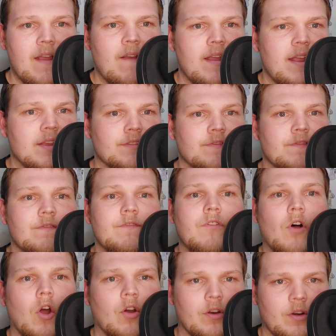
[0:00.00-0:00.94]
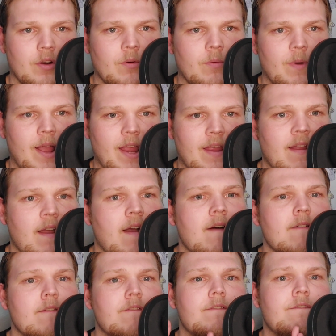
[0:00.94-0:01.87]
is far and away
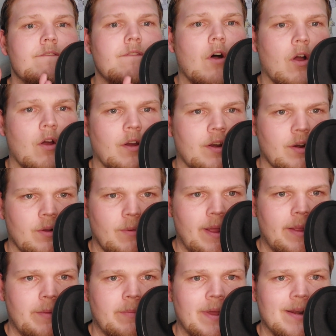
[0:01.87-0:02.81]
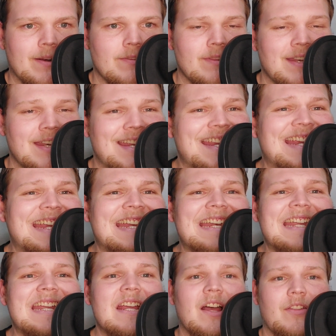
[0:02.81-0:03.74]
better than
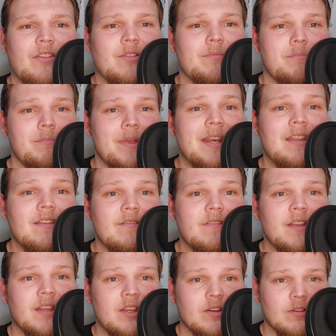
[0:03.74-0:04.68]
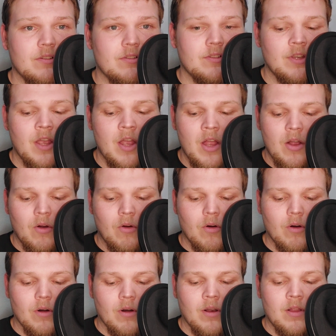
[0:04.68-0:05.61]
any other minifigures
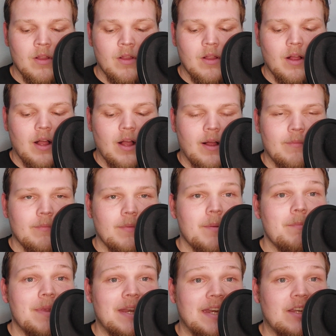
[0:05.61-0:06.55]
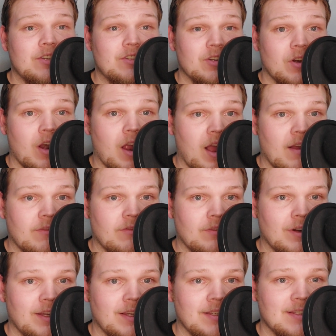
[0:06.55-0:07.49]
or miniature
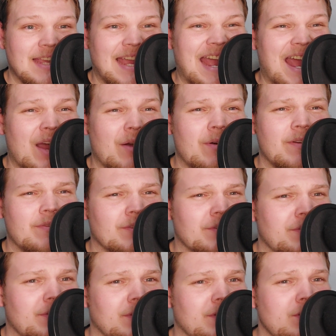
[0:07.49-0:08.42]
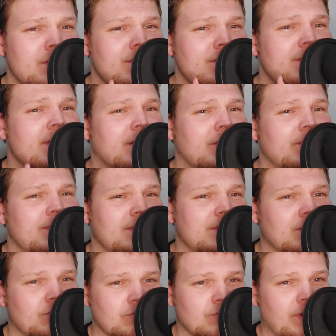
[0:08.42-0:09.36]
offerings. However, there
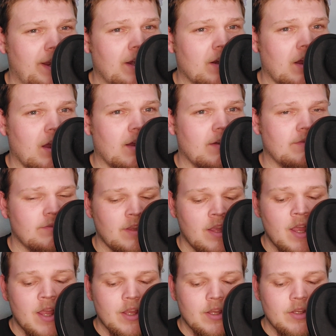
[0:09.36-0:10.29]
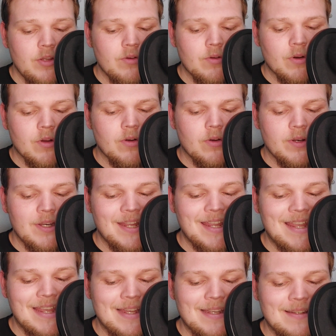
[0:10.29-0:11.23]
is a trade-off. You're going to
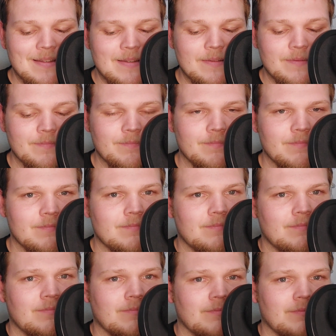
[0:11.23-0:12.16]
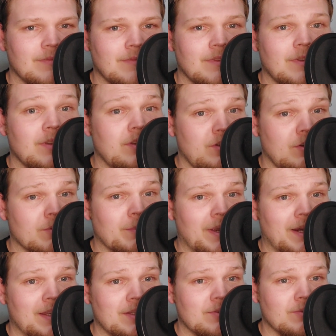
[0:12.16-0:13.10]
get your
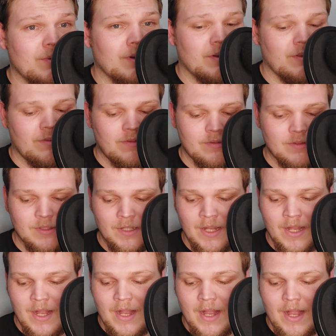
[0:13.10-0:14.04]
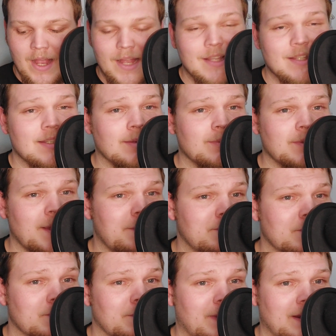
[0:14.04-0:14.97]
money's worth. And
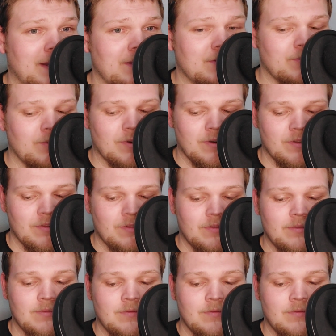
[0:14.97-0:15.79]
sometimes your money's worth